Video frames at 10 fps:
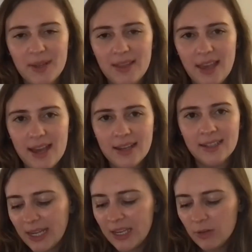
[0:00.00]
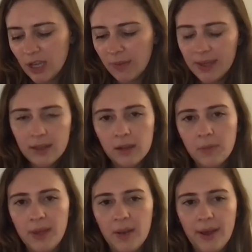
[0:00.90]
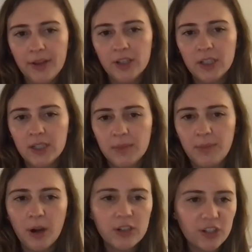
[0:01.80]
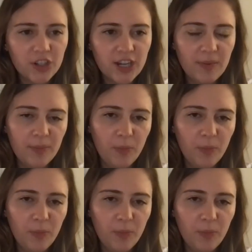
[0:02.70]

in the end can you tell me a little bit about your partnership